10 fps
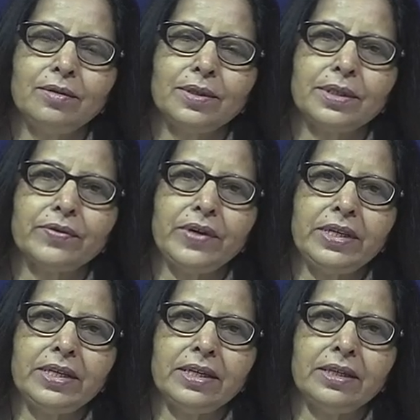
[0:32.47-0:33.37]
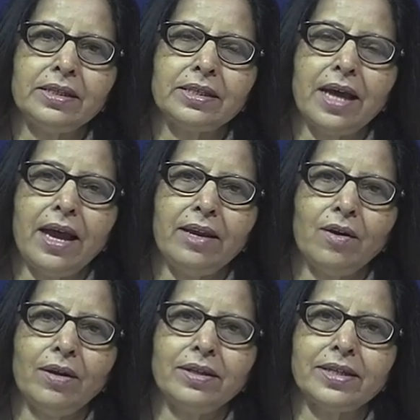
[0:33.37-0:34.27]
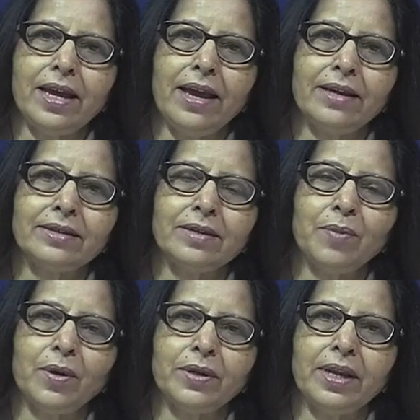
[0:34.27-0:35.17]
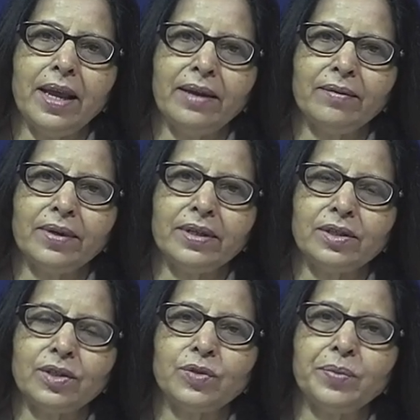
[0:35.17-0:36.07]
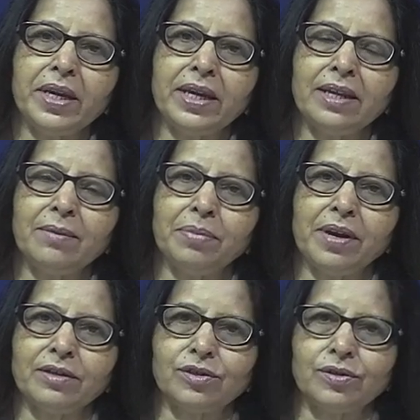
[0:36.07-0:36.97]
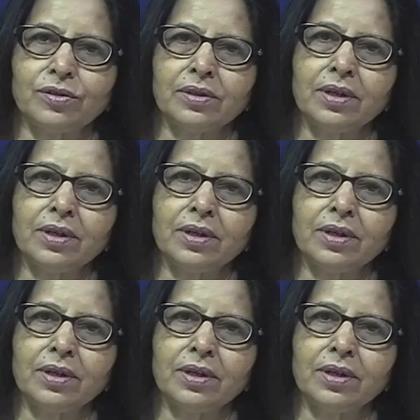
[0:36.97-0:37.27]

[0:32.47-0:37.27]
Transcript: greetings, eye contact and body language to make an impression.